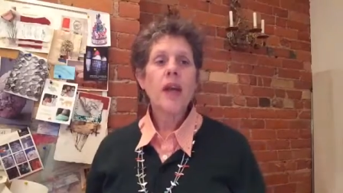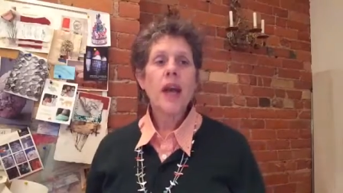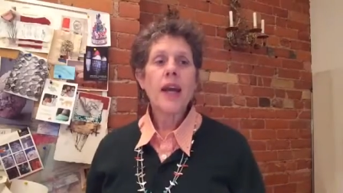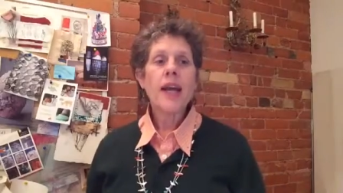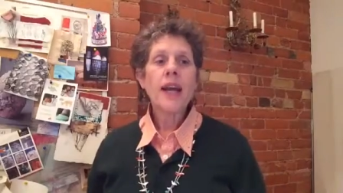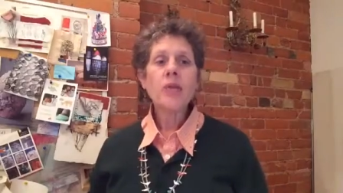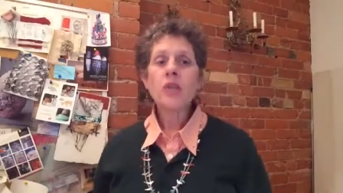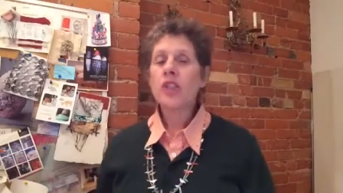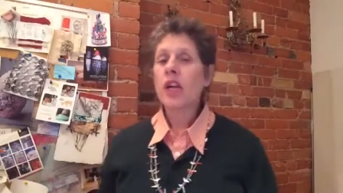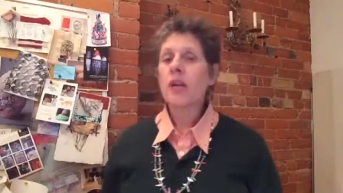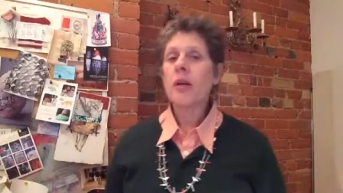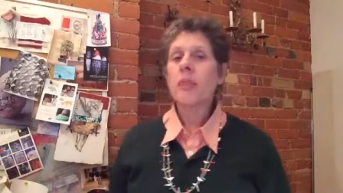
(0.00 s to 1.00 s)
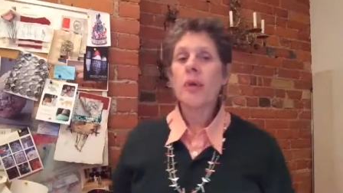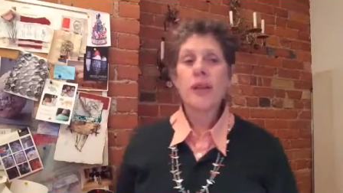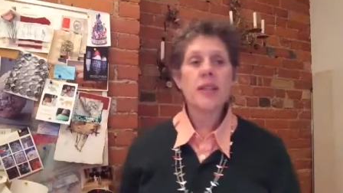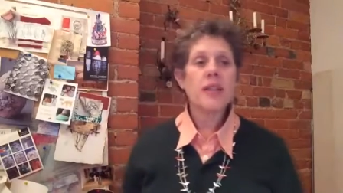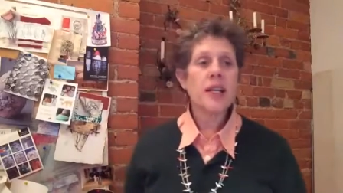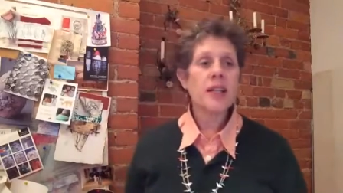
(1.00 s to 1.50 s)
An annual checkup at the
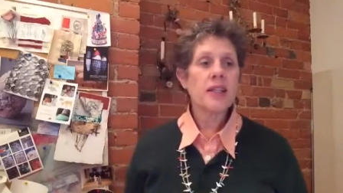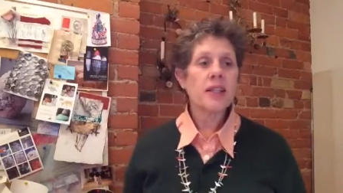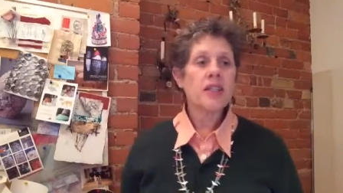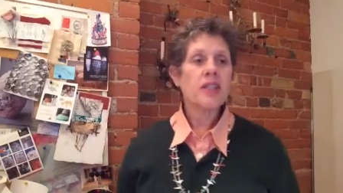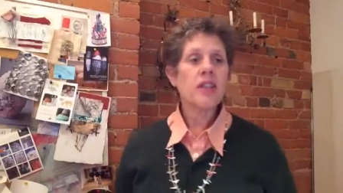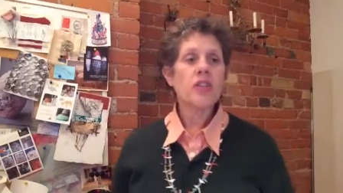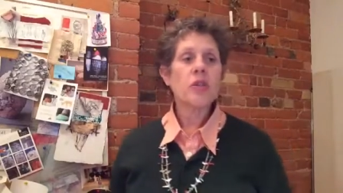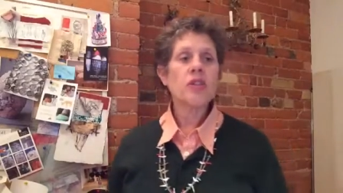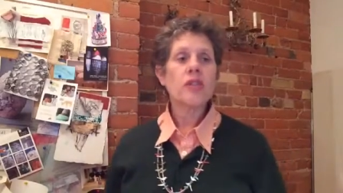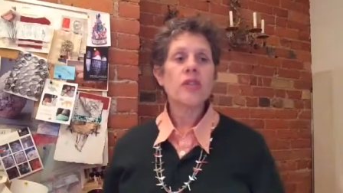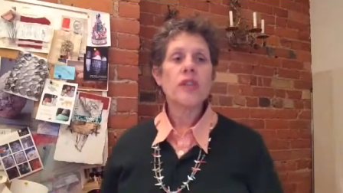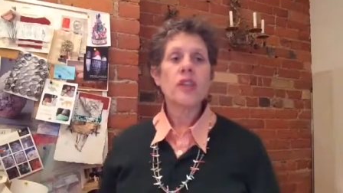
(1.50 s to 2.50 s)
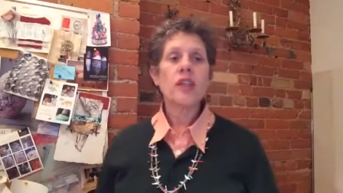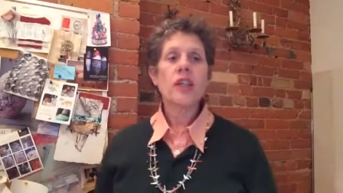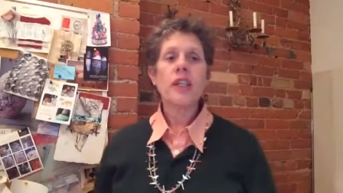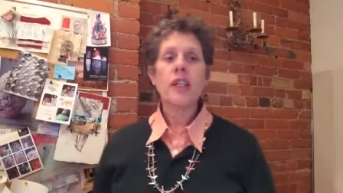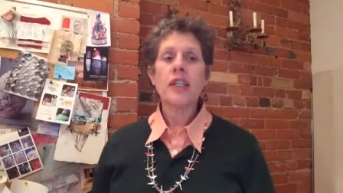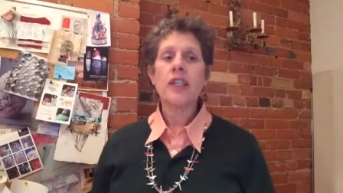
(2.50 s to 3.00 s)
dentist does a sufficient
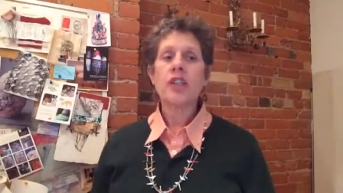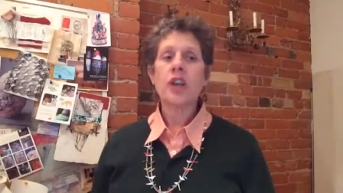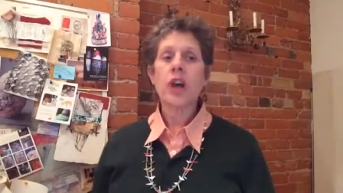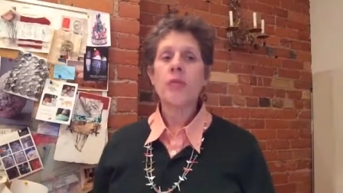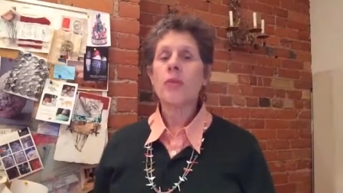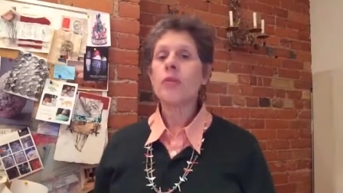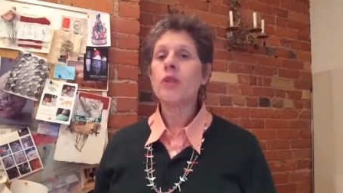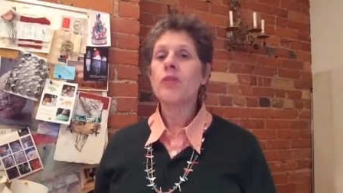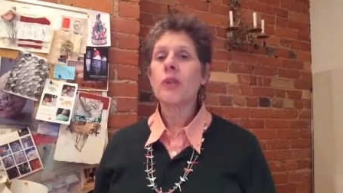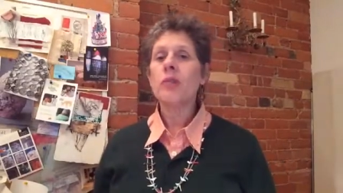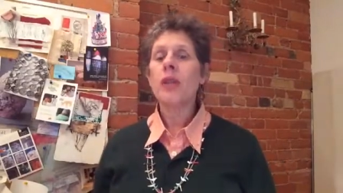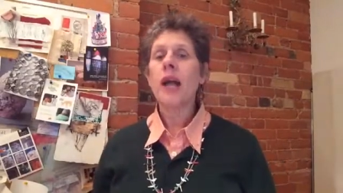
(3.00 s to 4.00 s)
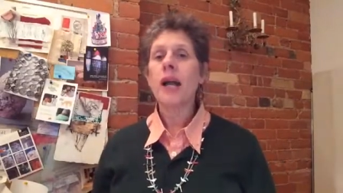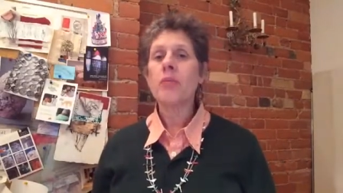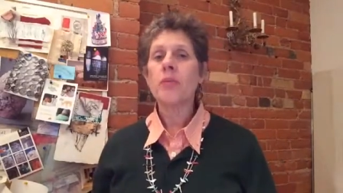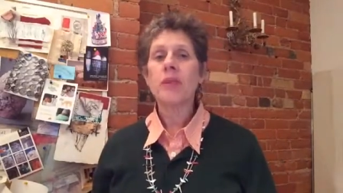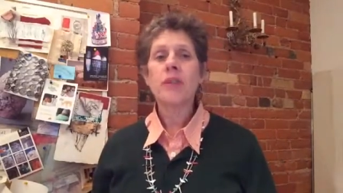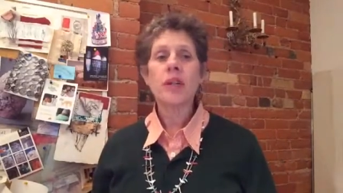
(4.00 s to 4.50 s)
cleaning job, removing plaque
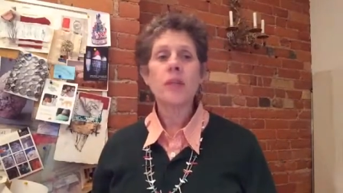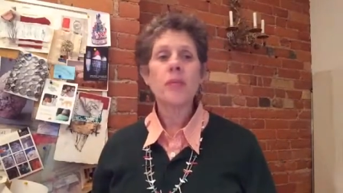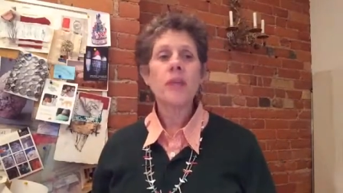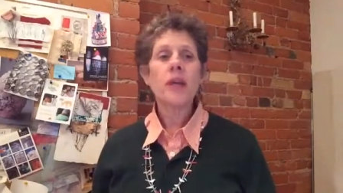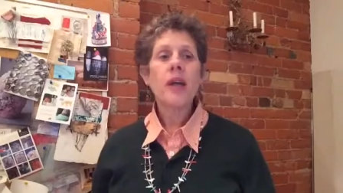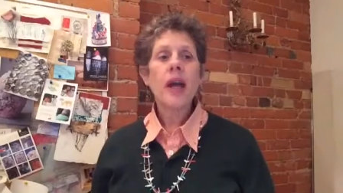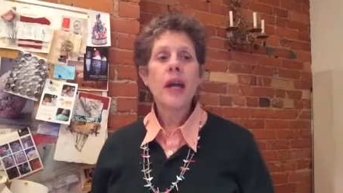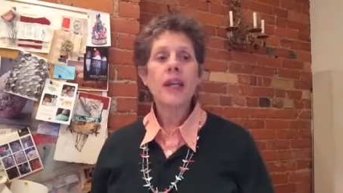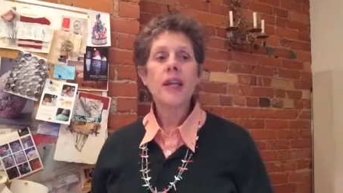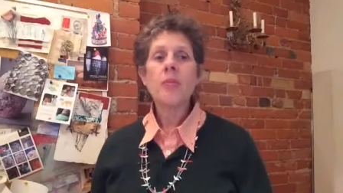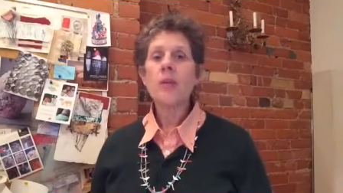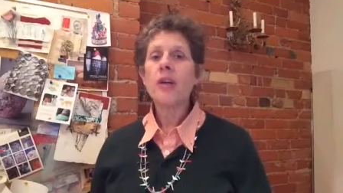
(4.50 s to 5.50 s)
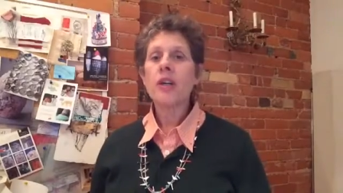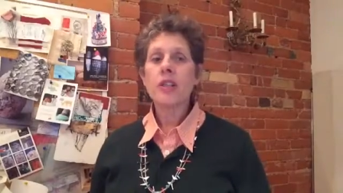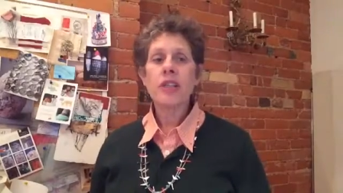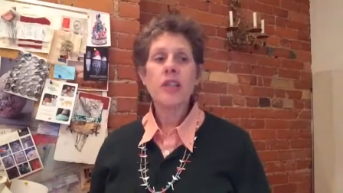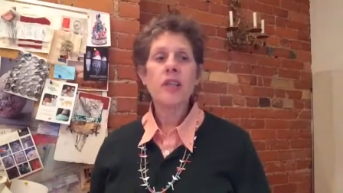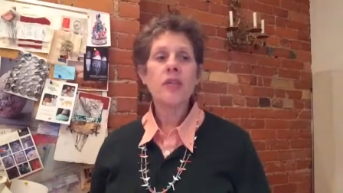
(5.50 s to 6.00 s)
buildup and keeping our
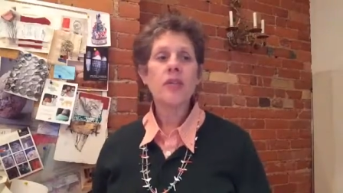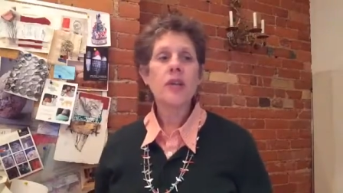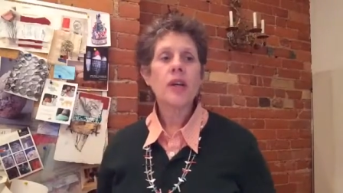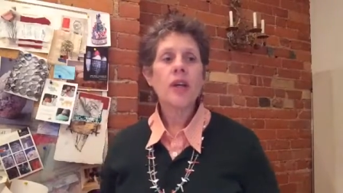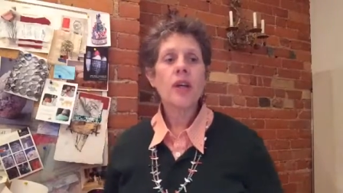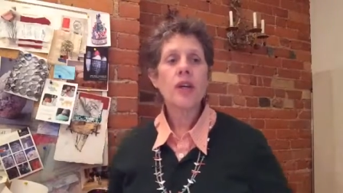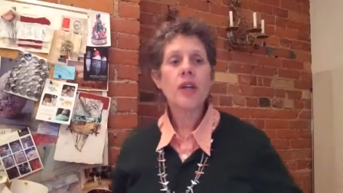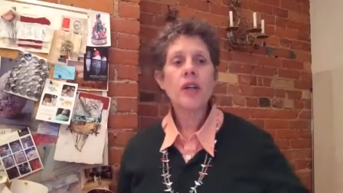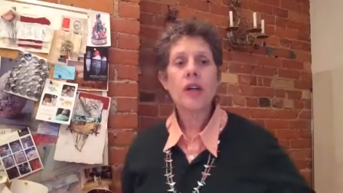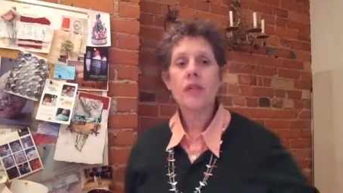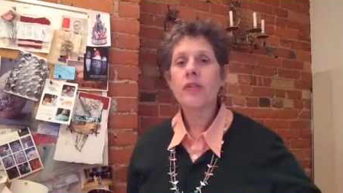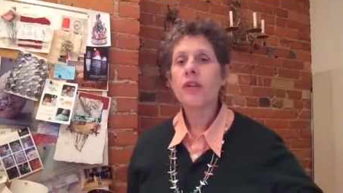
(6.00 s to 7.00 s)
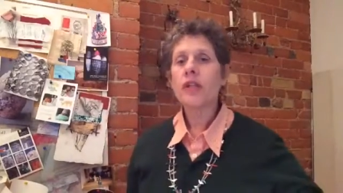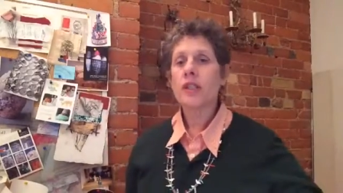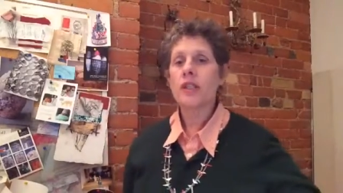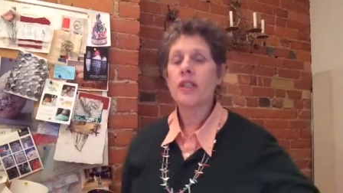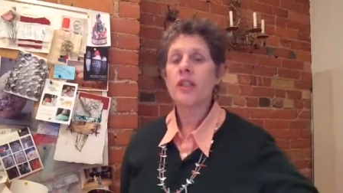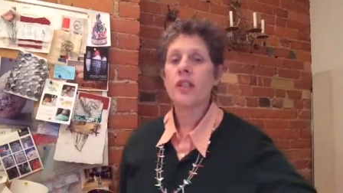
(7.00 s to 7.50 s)
teeth good enough
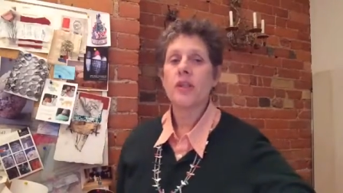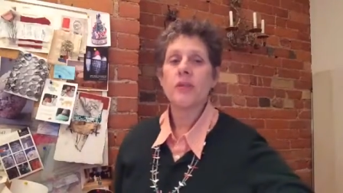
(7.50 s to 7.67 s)
condition.